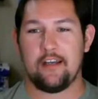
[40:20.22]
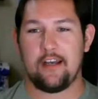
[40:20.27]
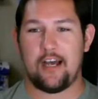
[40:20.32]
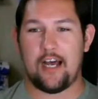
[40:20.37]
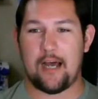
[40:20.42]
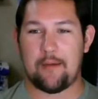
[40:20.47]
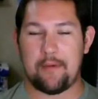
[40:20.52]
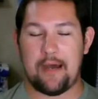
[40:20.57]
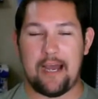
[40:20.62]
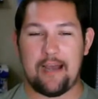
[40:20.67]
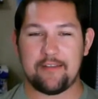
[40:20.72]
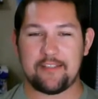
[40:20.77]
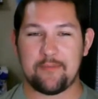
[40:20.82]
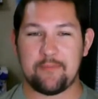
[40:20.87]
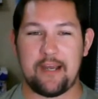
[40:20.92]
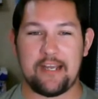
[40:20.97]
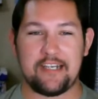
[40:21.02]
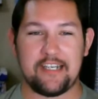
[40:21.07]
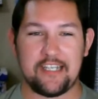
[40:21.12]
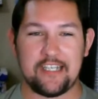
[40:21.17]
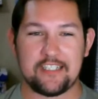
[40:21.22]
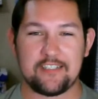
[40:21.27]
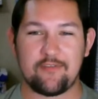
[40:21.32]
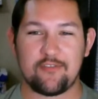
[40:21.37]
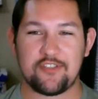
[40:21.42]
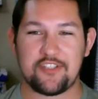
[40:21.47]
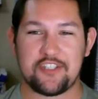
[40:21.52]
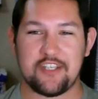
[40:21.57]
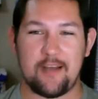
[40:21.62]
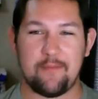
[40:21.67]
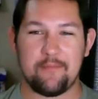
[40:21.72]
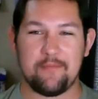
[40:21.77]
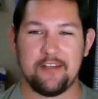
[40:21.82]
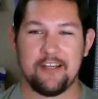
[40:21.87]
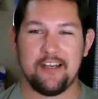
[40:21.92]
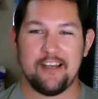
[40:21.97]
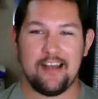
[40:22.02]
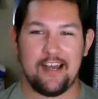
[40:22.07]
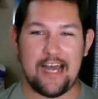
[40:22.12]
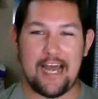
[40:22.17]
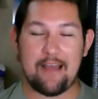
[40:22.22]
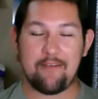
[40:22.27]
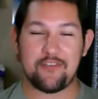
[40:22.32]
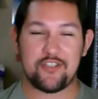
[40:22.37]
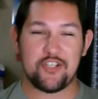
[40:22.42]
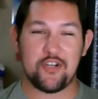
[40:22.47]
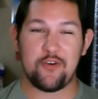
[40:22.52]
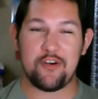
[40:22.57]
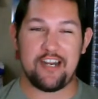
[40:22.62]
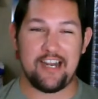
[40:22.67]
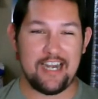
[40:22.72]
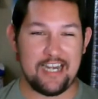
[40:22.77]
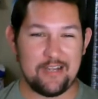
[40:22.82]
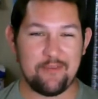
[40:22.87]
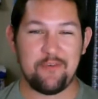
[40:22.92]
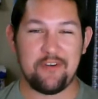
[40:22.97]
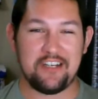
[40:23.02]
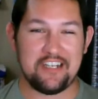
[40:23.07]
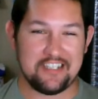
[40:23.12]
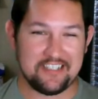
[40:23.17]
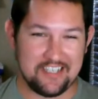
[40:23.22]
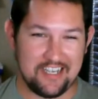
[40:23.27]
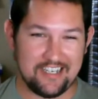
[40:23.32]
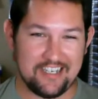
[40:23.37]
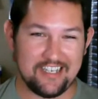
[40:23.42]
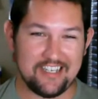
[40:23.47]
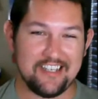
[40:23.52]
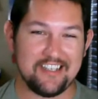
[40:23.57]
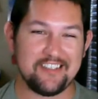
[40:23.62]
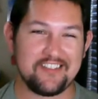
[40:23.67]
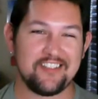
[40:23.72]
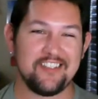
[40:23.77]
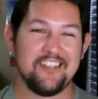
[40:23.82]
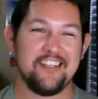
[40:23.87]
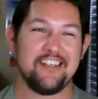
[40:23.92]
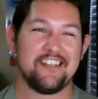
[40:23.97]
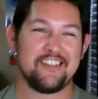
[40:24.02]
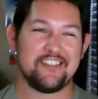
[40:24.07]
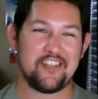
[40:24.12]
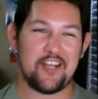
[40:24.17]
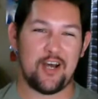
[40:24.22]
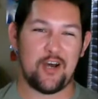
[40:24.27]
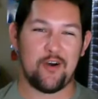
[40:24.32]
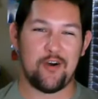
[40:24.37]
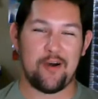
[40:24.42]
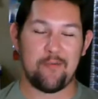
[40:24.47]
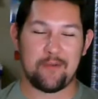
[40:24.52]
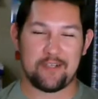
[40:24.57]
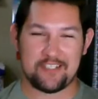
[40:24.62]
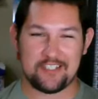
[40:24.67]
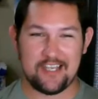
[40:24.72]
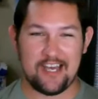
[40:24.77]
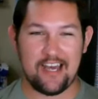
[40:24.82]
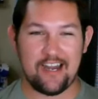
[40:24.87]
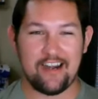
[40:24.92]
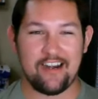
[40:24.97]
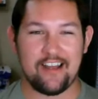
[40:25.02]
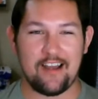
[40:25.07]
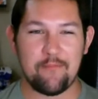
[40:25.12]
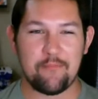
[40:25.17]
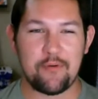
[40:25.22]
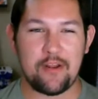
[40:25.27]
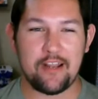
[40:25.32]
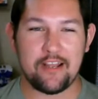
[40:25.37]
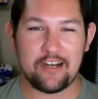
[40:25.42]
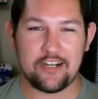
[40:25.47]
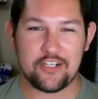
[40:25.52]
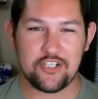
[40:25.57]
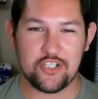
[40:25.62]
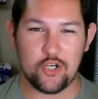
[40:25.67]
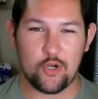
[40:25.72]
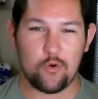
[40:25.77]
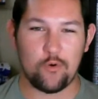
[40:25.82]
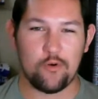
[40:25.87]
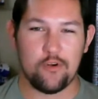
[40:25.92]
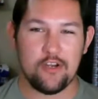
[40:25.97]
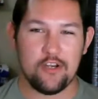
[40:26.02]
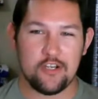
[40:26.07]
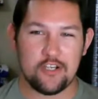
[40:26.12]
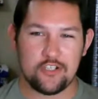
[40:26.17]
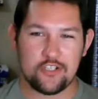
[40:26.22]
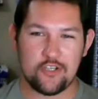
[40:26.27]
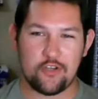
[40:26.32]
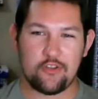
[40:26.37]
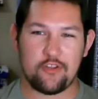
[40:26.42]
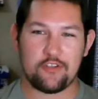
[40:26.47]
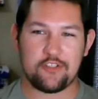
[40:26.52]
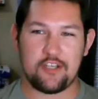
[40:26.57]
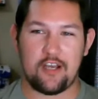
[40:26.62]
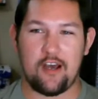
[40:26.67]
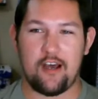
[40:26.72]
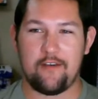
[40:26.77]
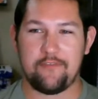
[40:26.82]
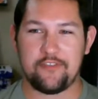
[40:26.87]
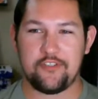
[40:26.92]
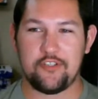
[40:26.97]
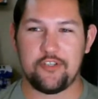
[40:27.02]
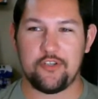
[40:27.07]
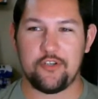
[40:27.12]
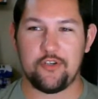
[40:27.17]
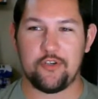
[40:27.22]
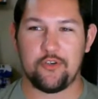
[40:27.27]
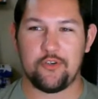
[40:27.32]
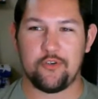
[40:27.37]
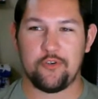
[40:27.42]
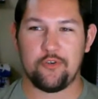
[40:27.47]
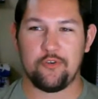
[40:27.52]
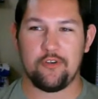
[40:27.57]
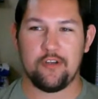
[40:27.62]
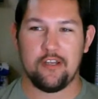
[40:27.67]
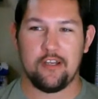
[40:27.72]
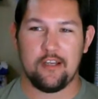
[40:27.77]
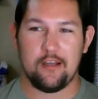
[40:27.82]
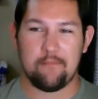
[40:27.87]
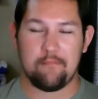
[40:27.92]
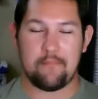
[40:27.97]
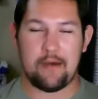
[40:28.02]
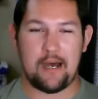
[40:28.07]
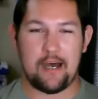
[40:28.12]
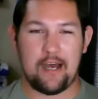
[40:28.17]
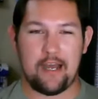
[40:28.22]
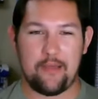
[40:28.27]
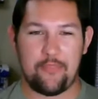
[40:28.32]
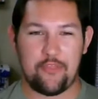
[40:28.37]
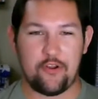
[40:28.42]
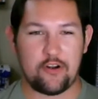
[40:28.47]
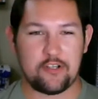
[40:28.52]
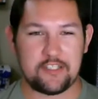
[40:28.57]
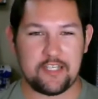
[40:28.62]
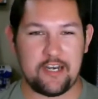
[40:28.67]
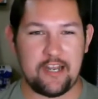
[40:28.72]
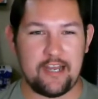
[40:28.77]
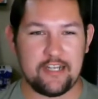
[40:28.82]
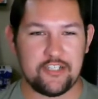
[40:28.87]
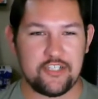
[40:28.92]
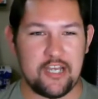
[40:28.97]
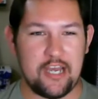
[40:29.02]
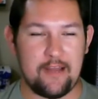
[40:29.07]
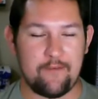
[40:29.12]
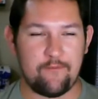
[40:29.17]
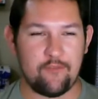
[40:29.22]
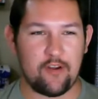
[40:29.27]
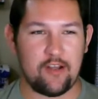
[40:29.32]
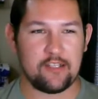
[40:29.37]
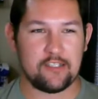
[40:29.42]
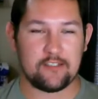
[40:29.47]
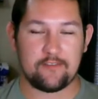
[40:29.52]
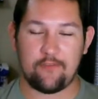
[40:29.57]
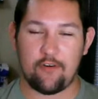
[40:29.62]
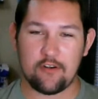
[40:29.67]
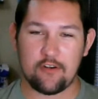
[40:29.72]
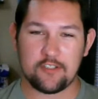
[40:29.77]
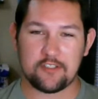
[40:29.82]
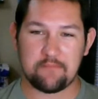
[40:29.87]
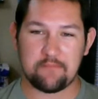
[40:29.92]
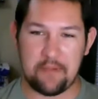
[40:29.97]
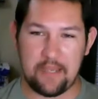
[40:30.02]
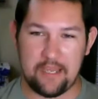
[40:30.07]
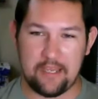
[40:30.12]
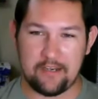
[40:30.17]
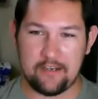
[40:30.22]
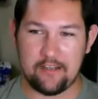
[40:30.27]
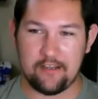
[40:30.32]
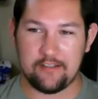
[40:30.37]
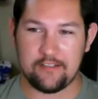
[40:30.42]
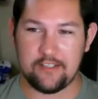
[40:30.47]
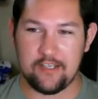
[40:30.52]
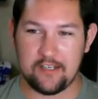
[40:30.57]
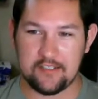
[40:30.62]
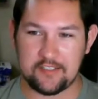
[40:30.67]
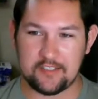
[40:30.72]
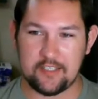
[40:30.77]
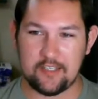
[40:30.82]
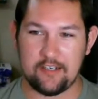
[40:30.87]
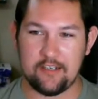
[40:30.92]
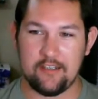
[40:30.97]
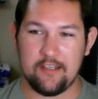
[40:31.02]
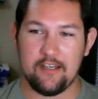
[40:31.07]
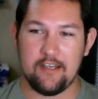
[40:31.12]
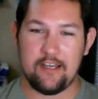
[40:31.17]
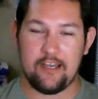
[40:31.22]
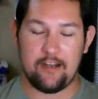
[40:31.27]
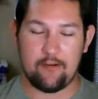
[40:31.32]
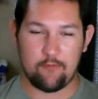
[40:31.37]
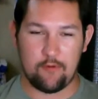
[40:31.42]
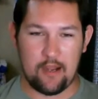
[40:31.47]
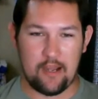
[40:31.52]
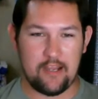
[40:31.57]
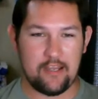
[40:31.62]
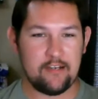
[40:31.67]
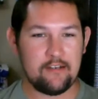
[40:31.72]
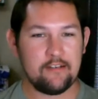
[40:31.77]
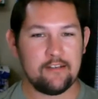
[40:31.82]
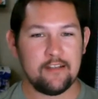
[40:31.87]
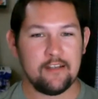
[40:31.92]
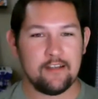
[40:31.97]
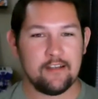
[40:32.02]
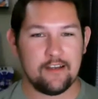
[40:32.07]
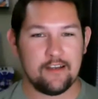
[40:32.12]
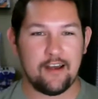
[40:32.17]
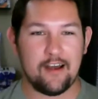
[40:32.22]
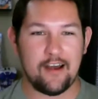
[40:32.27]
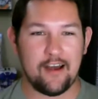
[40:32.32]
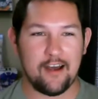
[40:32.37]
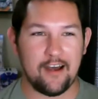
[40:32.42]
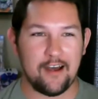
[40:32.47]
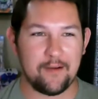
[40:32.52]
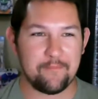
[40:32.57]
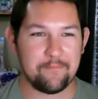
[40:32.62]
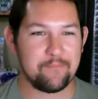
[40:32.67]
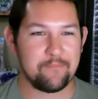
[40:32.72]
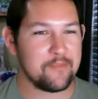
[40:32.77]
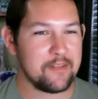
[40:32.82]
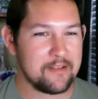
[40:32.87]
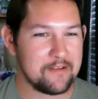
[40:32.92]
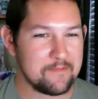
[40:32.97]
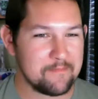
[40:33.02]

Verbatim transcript: Um, I have some ideas for some. I haven't shown anyone these ideas, so I'm excited. I'm probably going to show show those off to my Thursday night chat friends first: Panda, Dustin, and Ryan. Um,